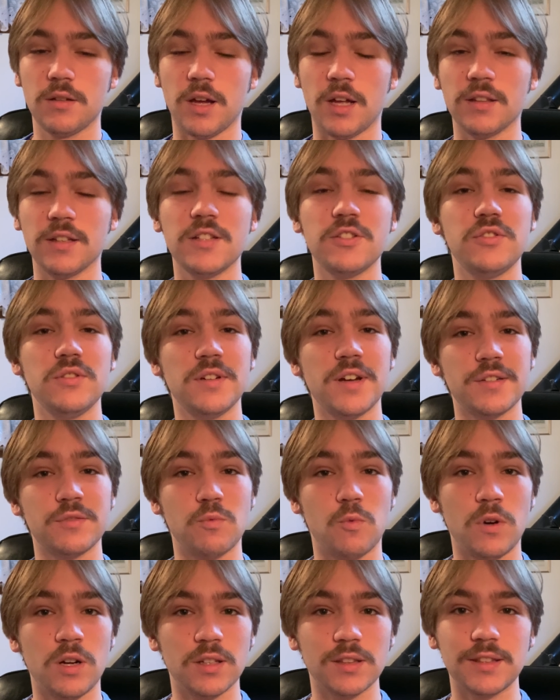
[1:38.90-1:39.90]
unless you guys
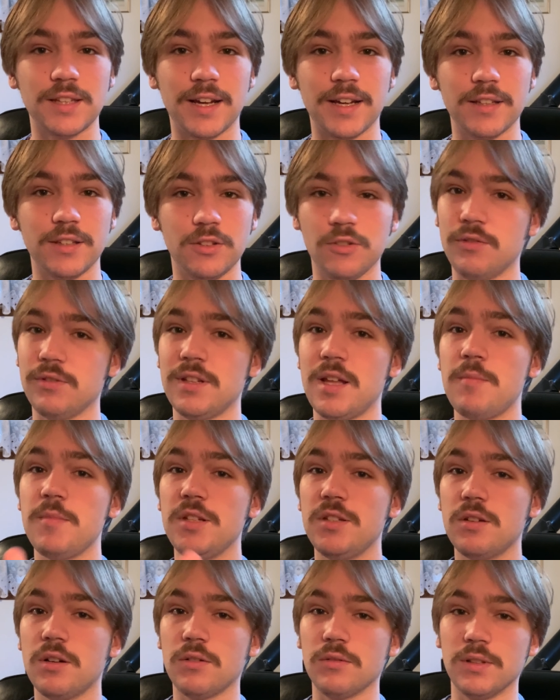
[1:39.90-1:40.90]
want that, you know, let me
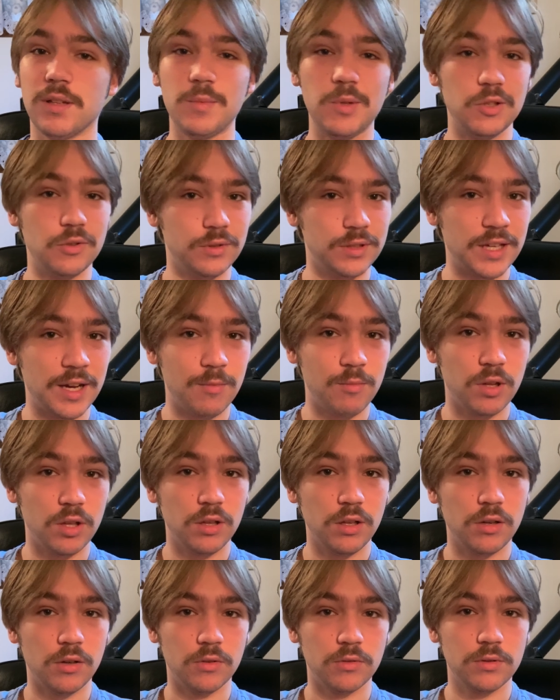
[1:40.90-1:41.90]
know. Let me know down
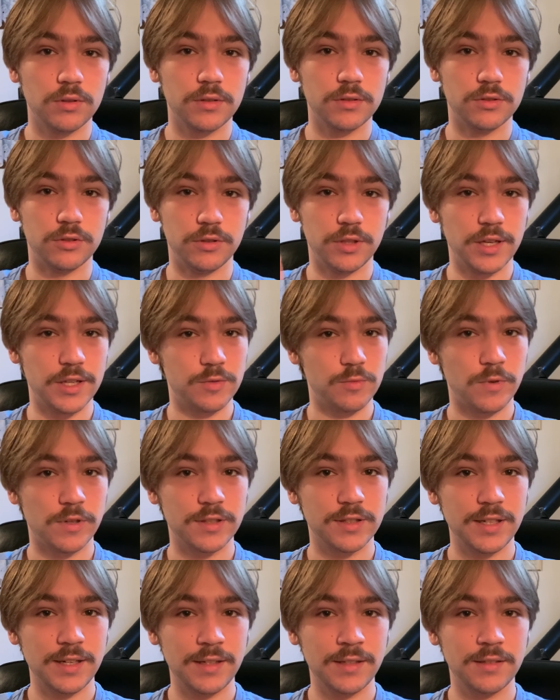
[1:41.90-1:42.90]
below. Do you guys
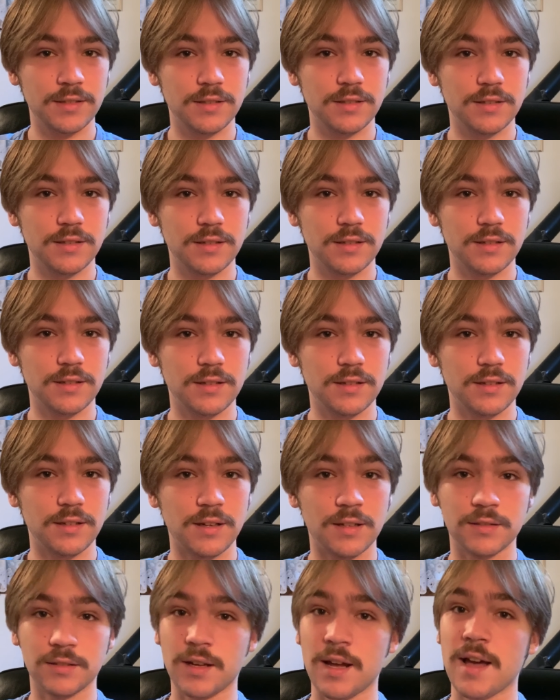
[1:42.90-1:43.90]
want that?
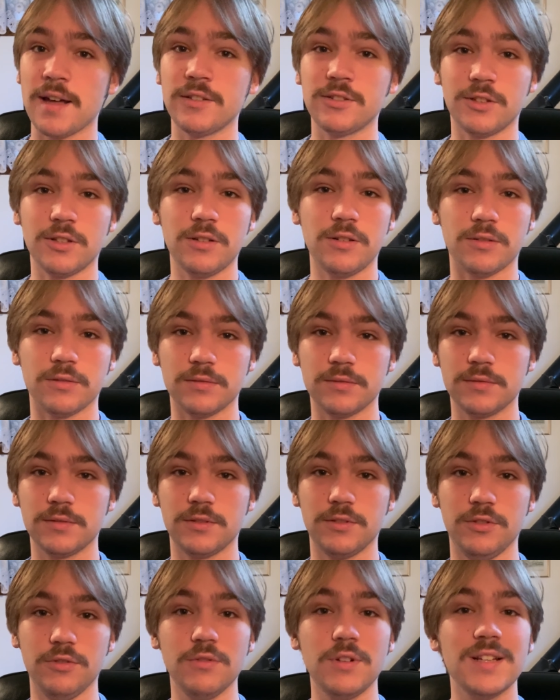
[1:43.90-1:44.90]
I don't, I don't know.
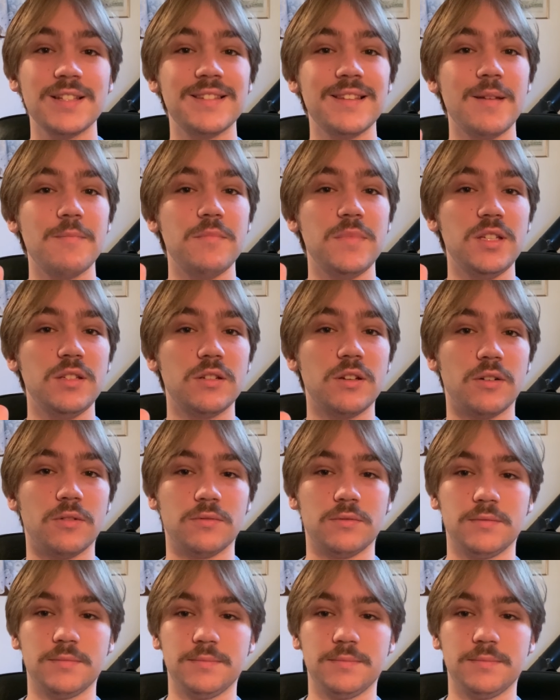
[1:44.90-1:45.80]
You guys let me know.